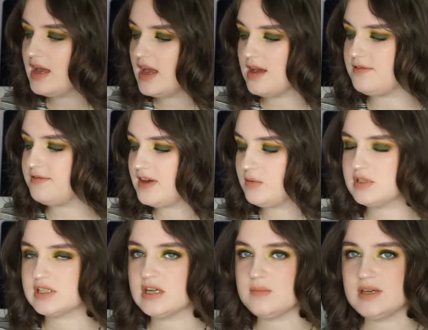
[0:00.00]
If it was
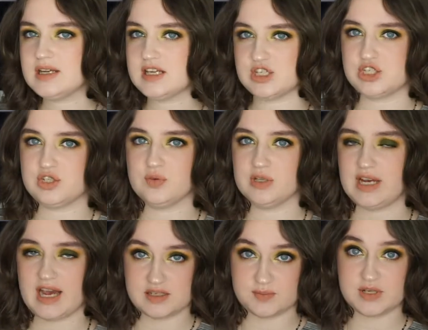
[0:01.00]
going to be an issue where you
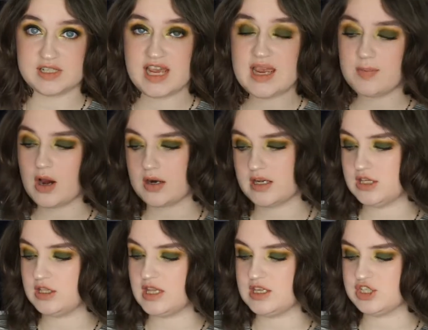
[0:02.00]
had to put tape on it,
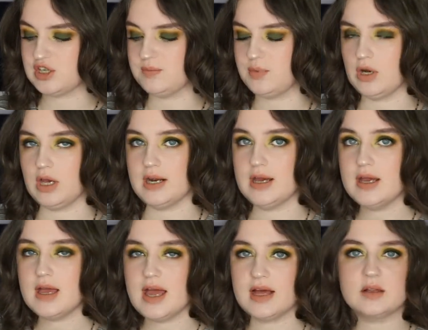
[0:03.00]
they should have put
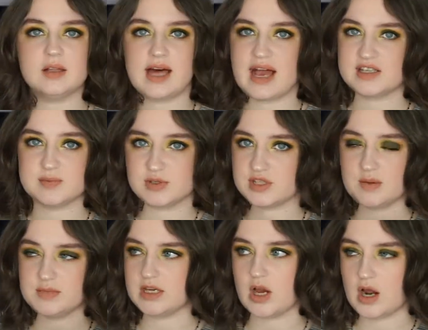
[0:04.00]
a clasp or
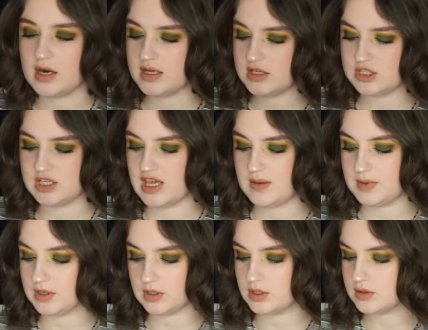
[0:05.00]
something on it to keep
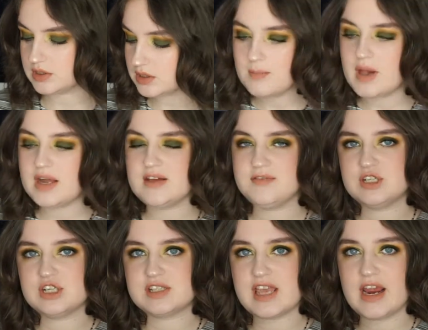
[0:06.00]
it closed. But if you're
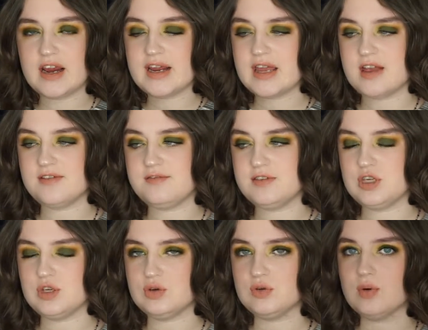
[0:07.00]
just carrying a
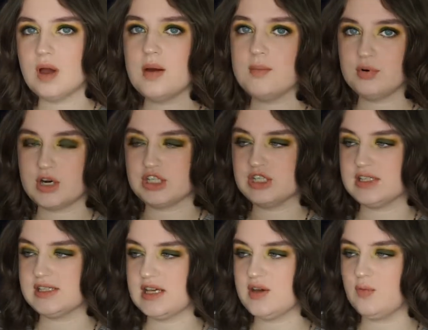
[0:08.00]
few
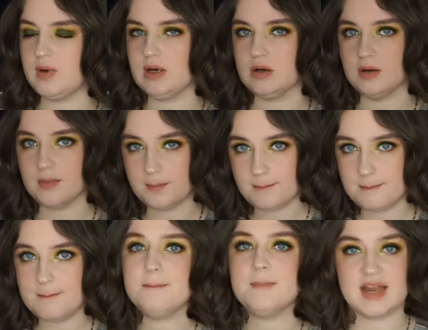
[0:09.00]
brushes, it will
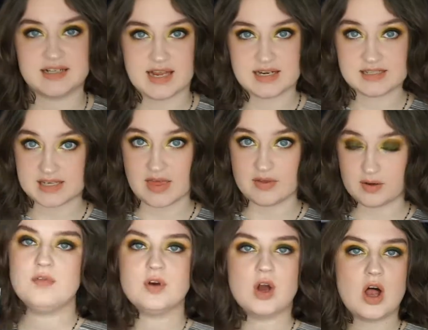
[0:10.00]
magnetic together.
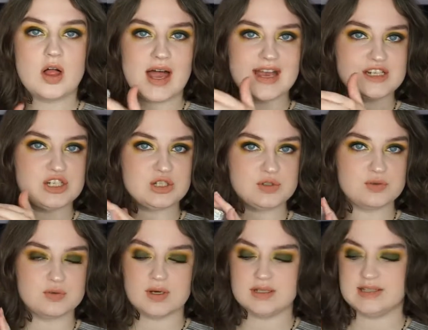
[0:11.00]
Overall, I
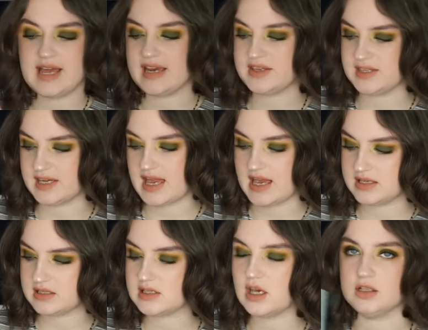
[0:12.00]
do like the
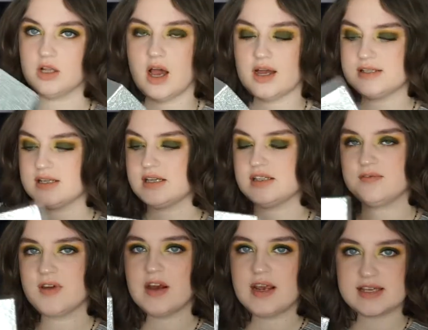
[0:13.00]
case a lot. It's
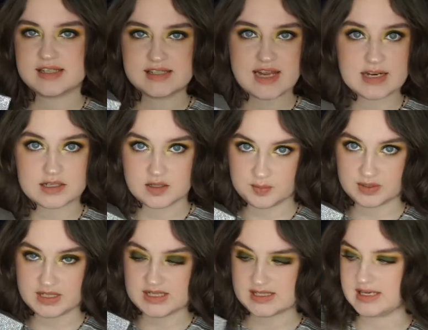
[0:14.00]
very aesthetically
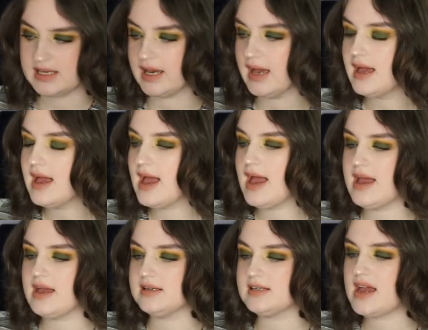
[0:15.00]
pleasing,
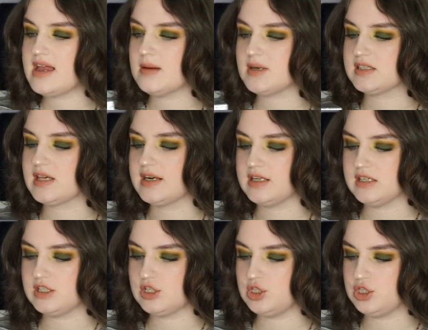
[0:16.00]
and I am excited
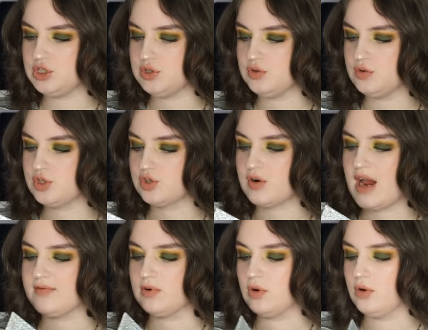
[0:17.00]
to
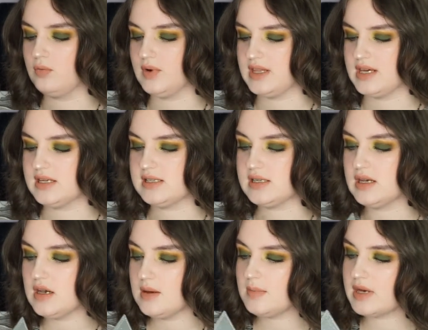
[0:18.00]
travel with it.
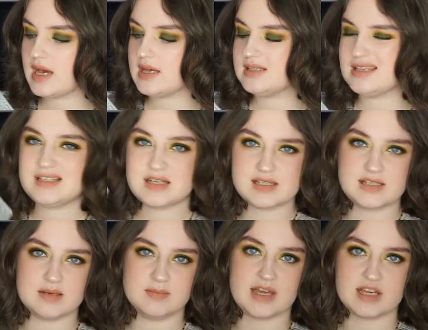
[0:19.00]
because it does
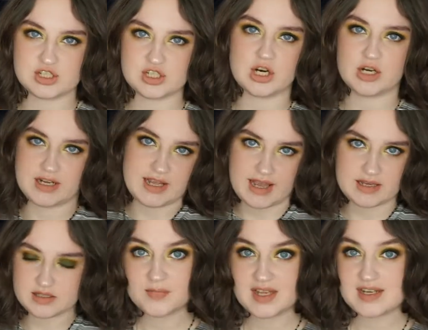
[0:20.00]
seem like a sturdy case.